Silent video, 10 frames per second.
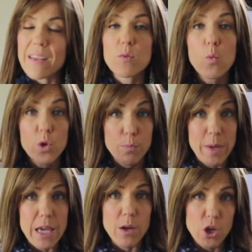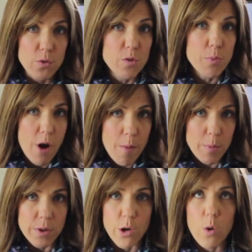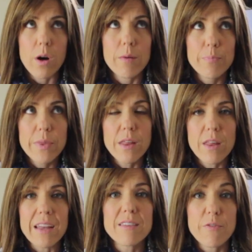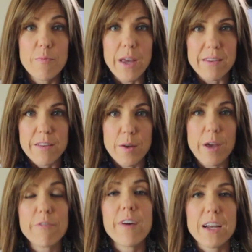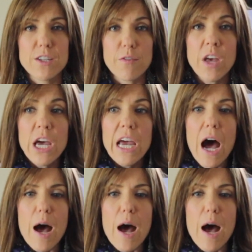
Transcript: is being used properly, or it's effective.